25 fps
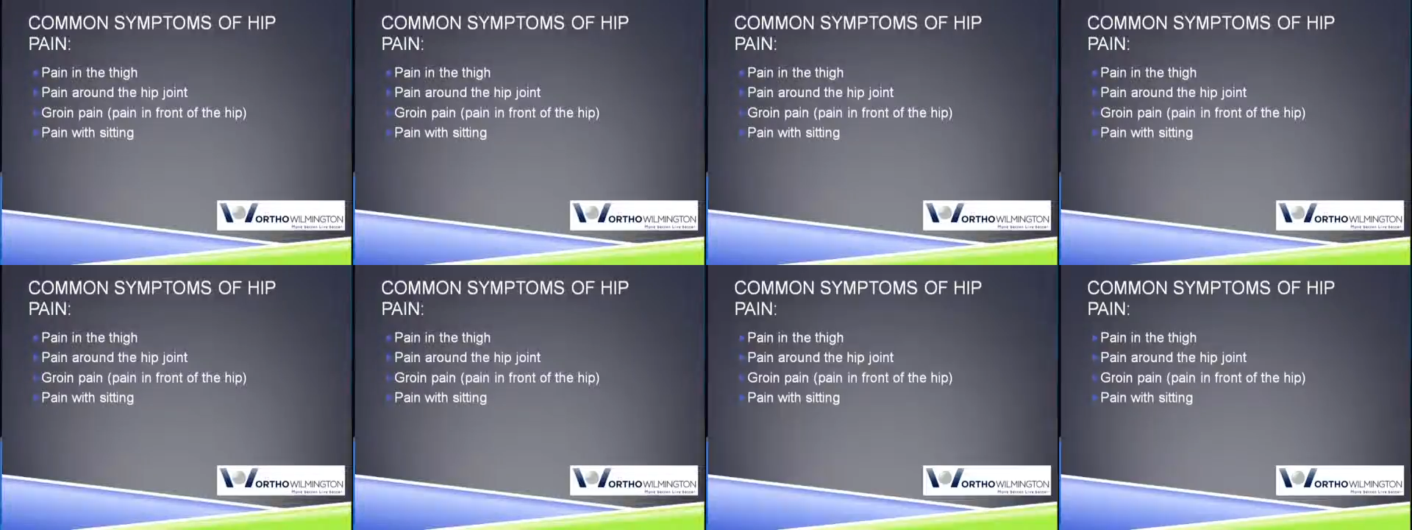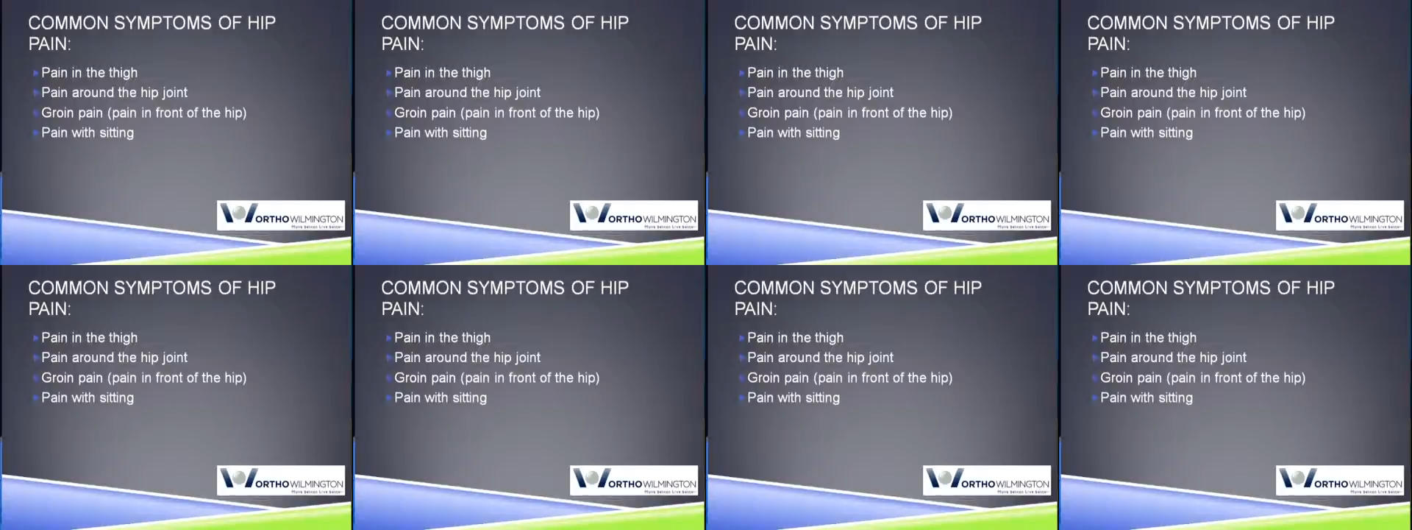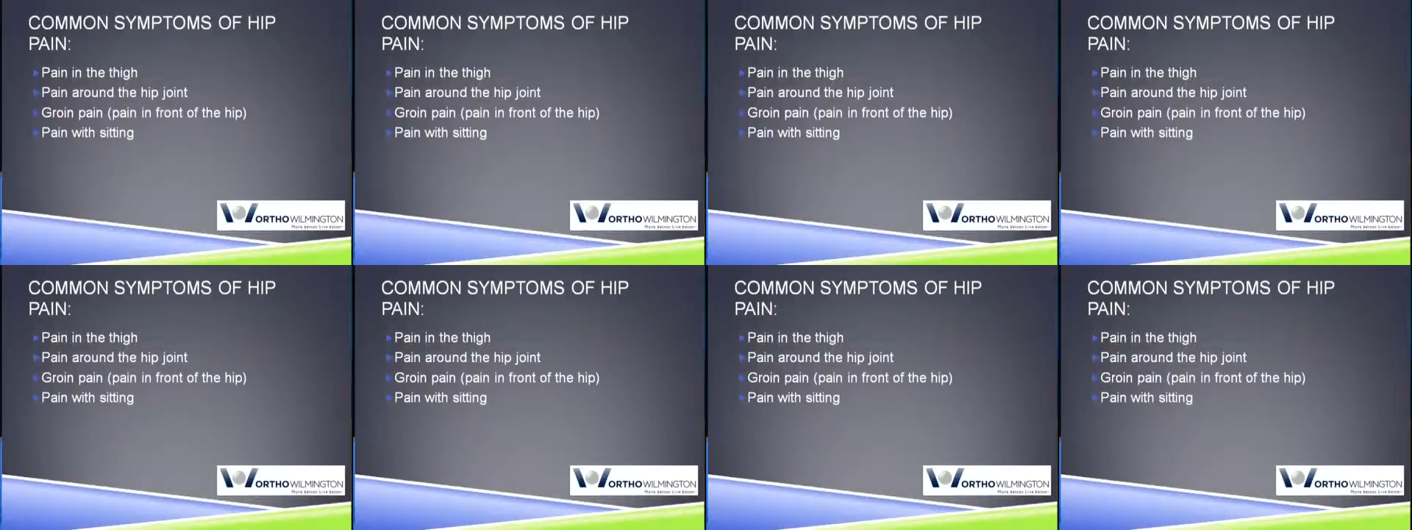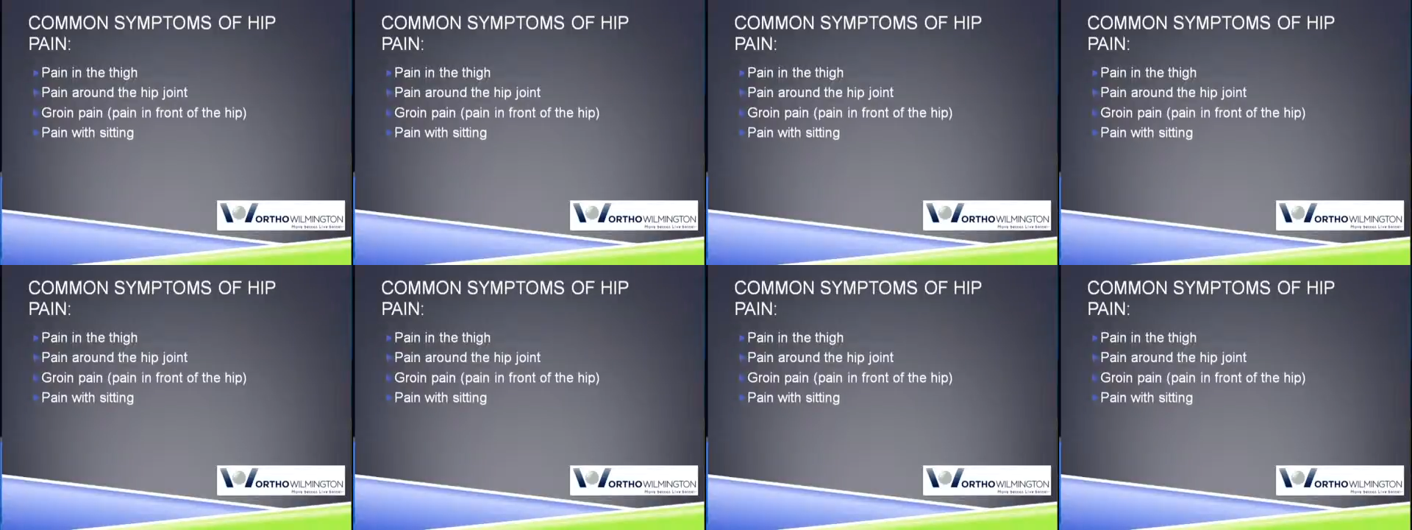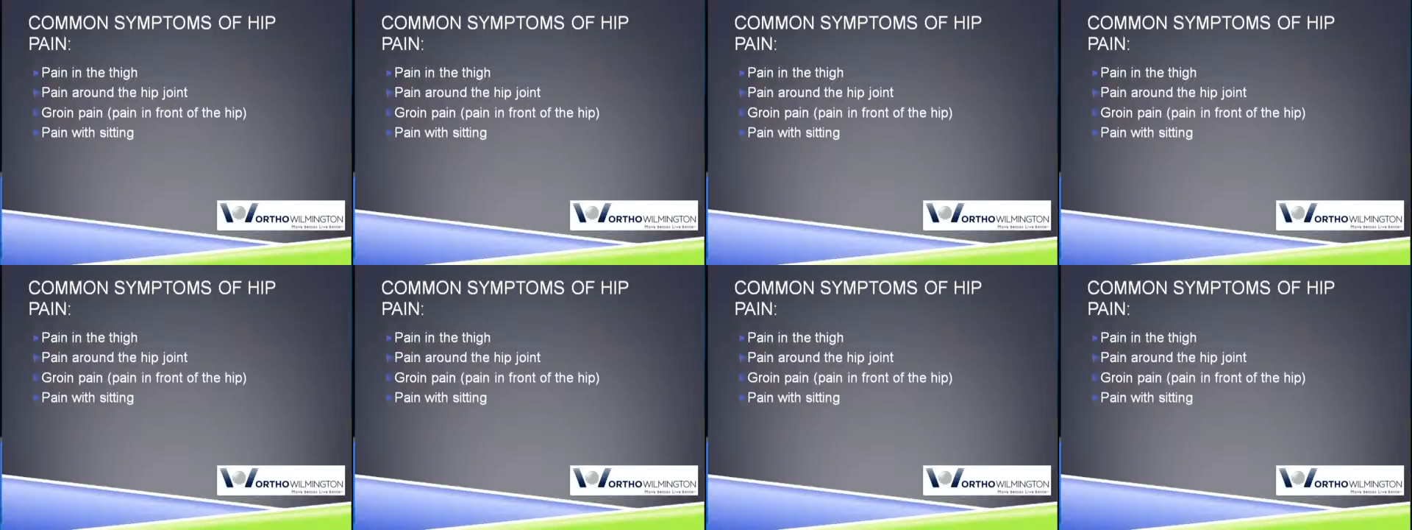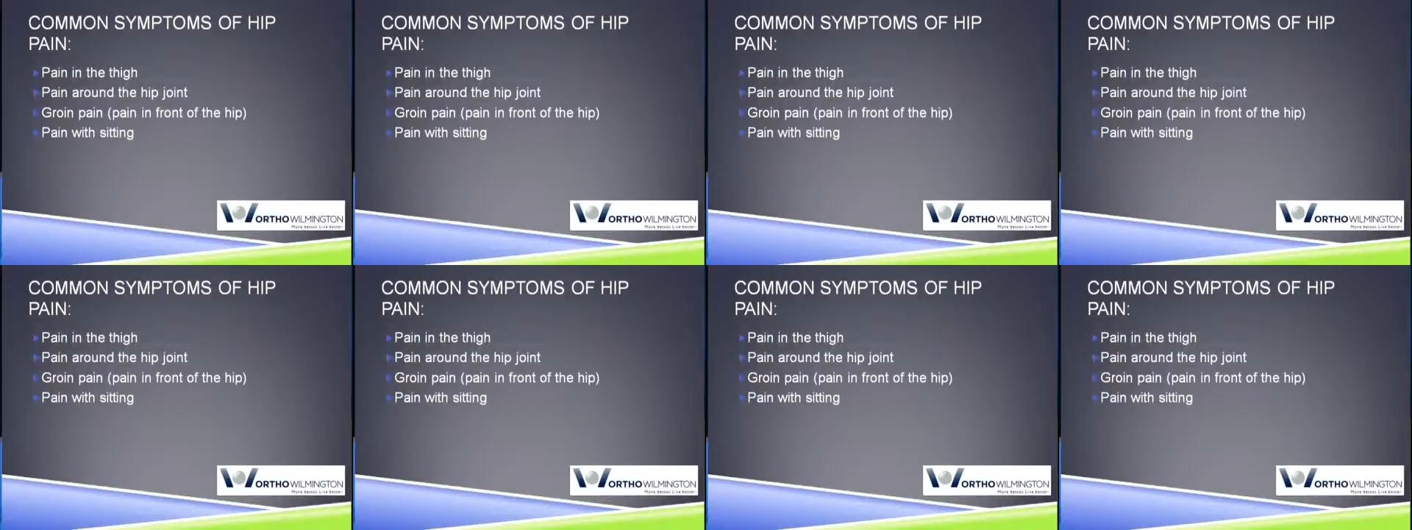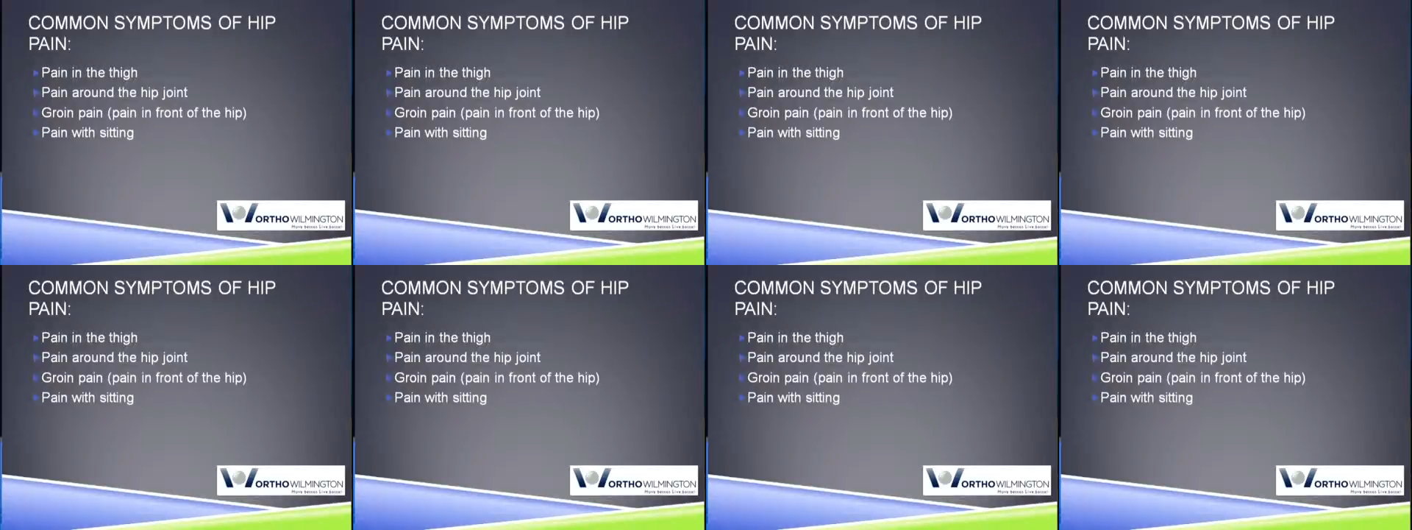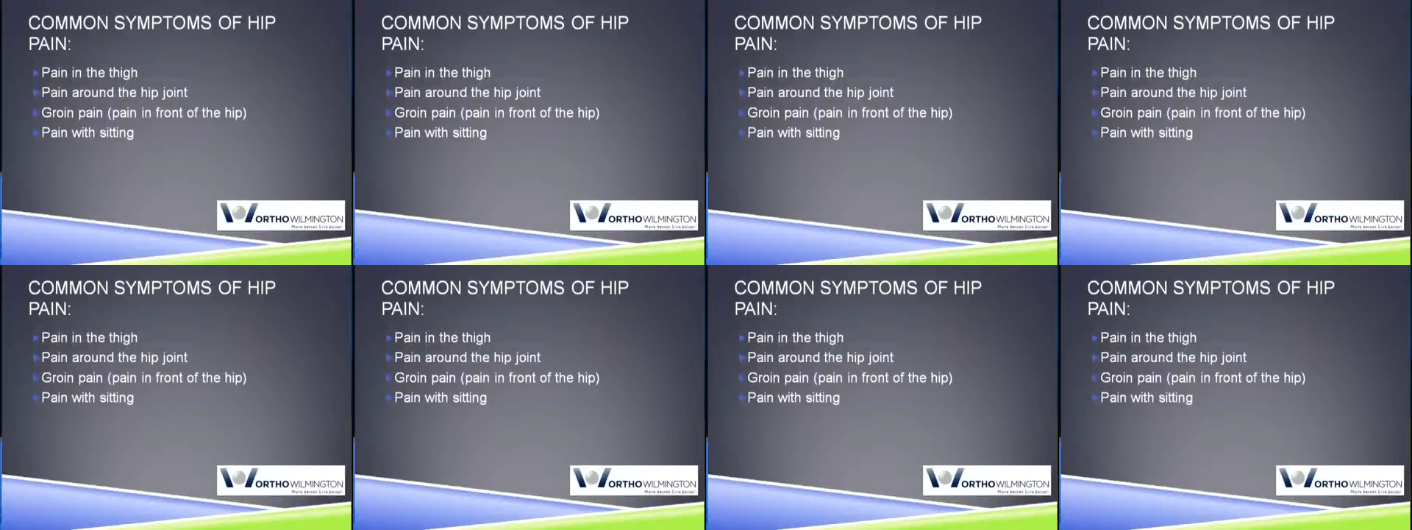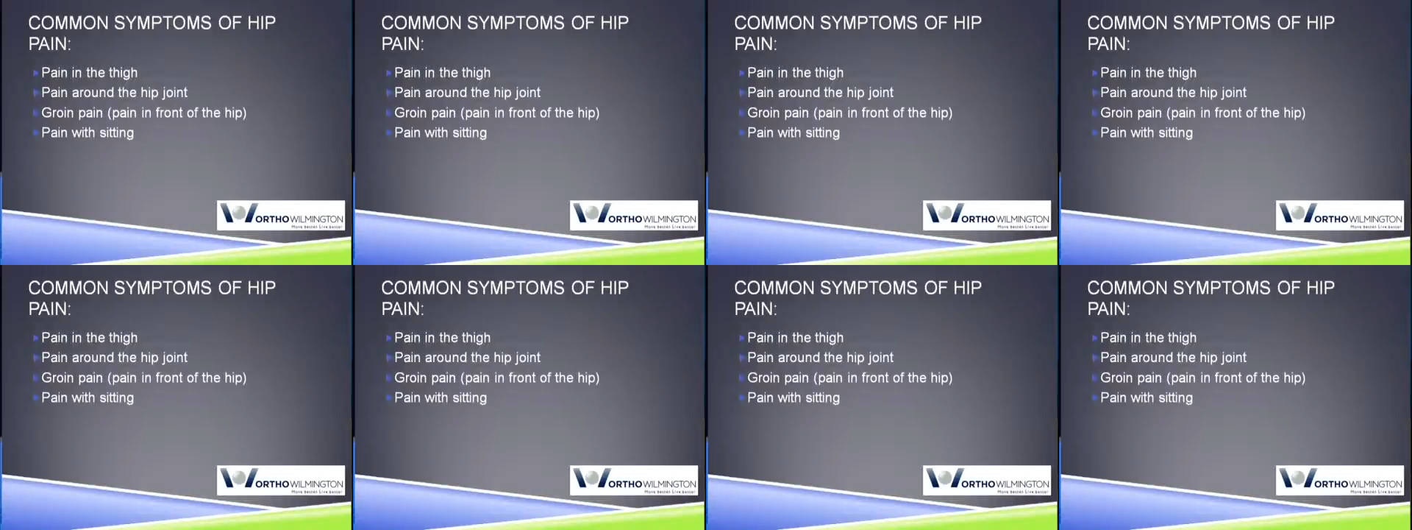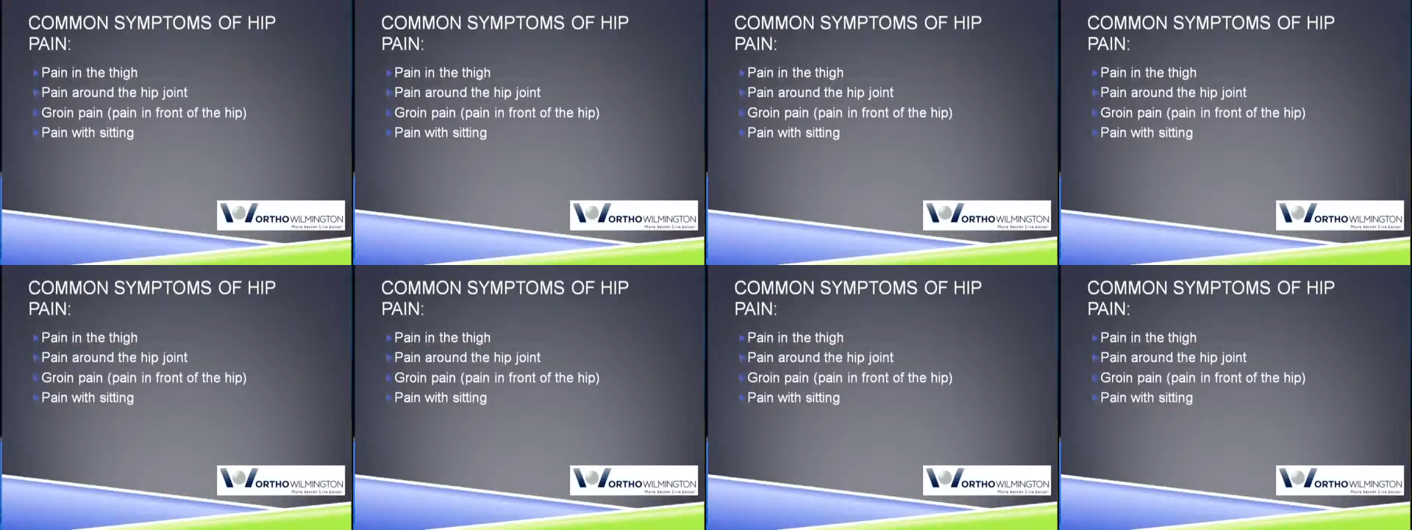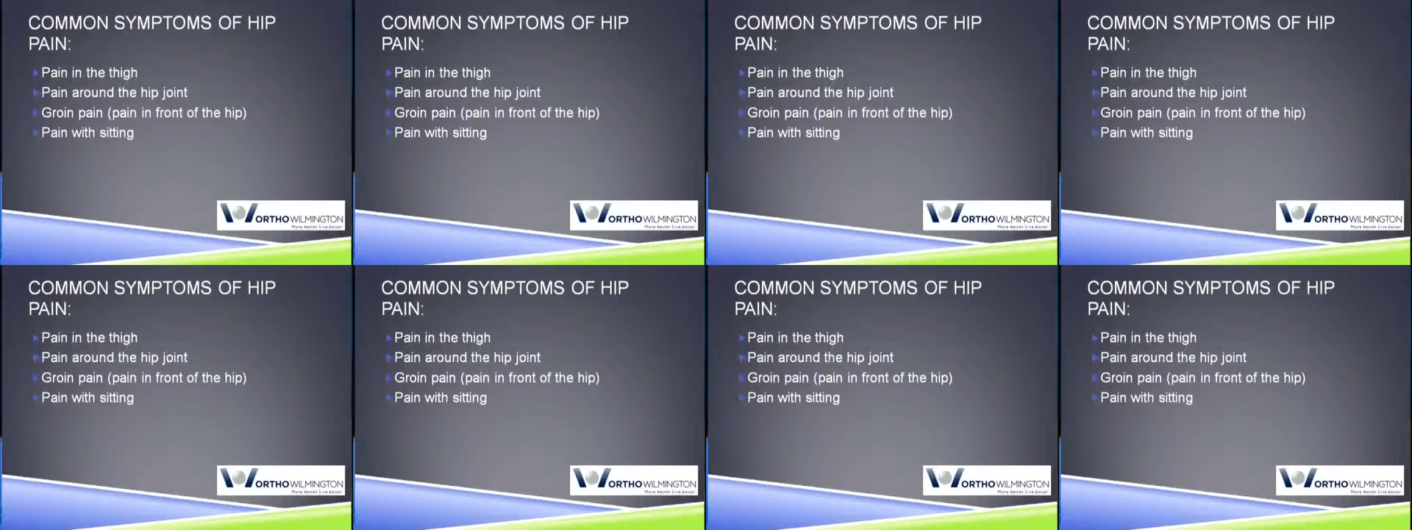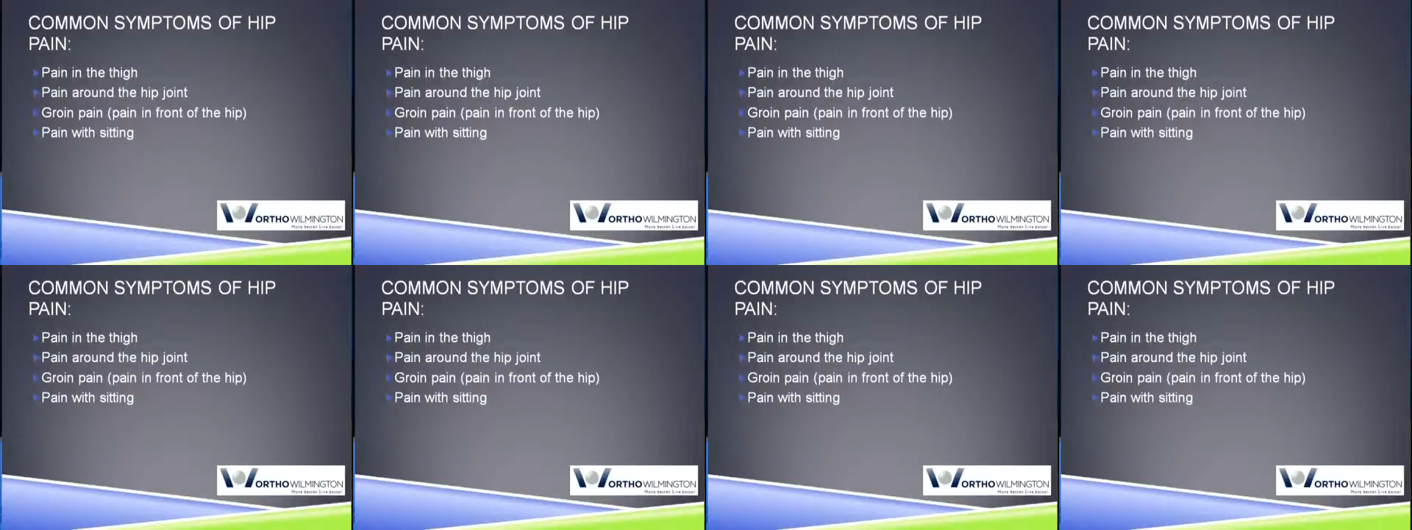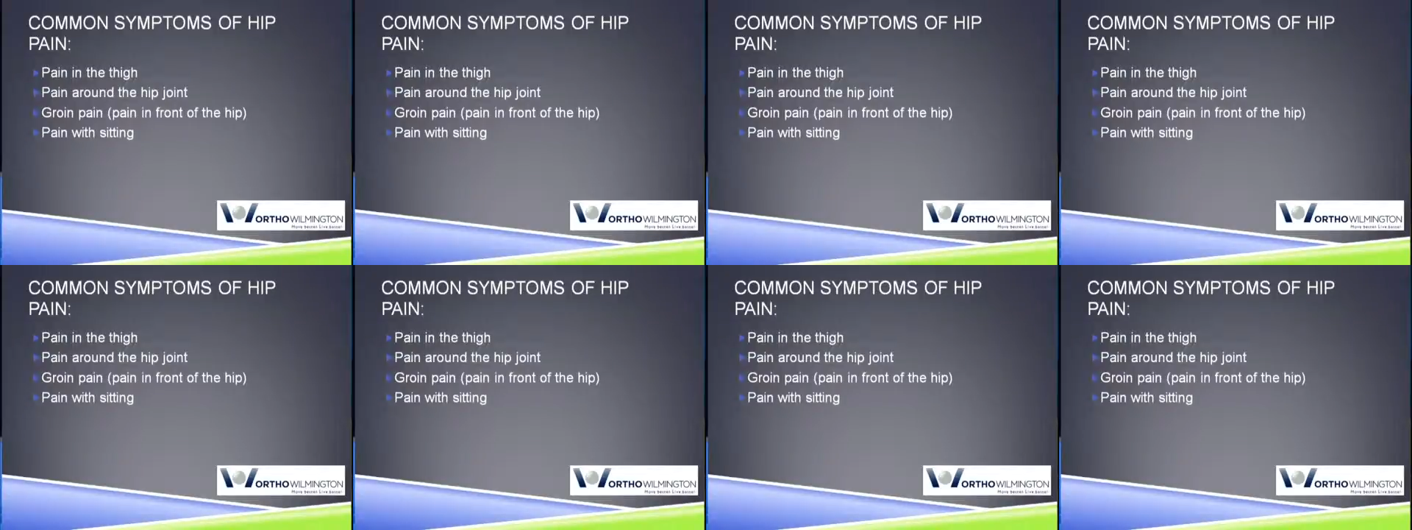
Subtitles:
[unreadable: no face in view]